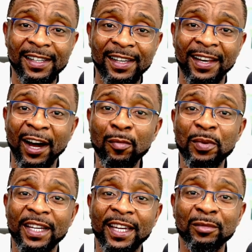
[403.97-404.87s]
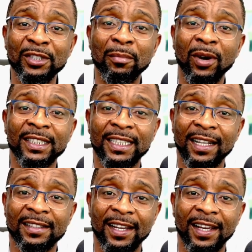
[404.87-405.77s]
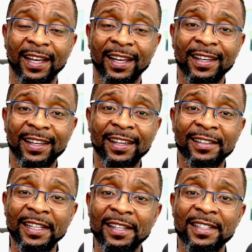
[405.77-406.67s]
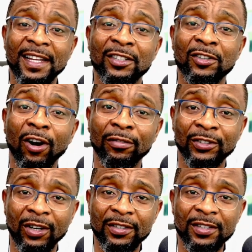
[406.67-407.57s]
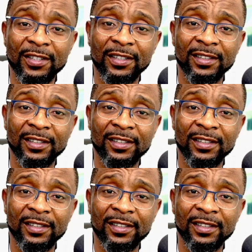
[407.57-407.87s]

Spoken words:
now became the money that the state governors